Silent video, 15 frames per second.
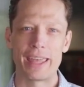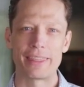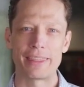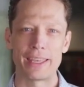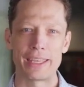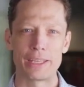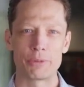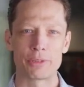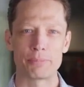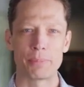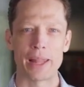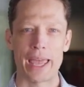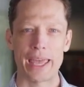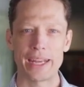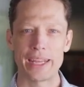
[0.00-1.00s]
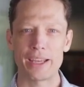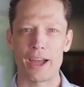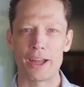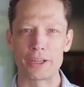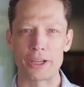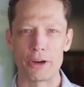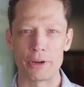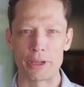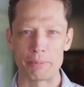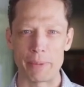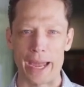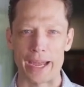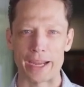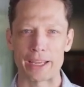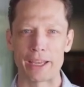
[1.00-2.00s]
and that he was planning on going
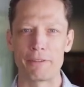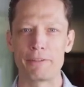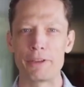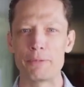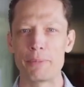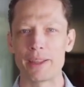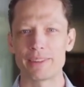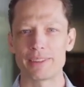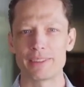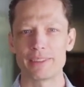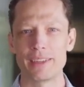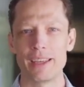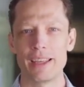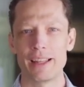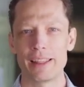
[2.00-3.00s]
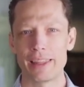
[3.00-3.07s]
back a few months